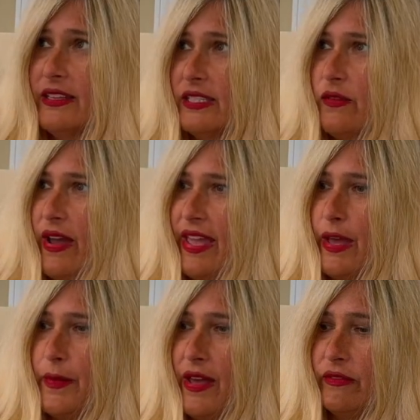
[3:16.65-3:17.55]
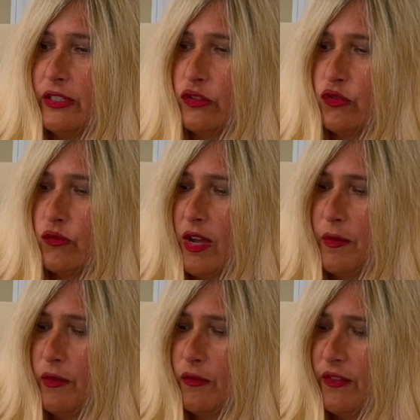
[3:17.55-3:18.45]
so I am having
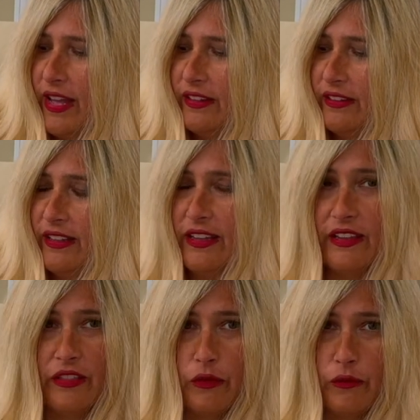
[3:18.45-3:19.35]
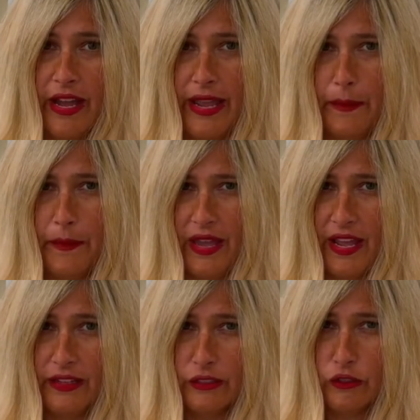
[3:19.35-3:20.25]
trouble finding the right
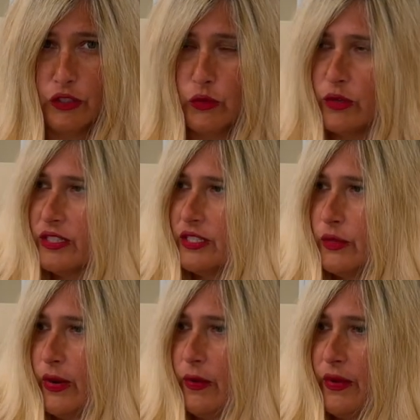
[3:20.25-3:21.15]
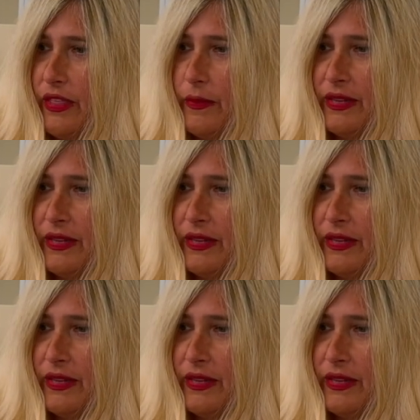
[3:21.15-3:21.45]
pants or shorts to wear with it,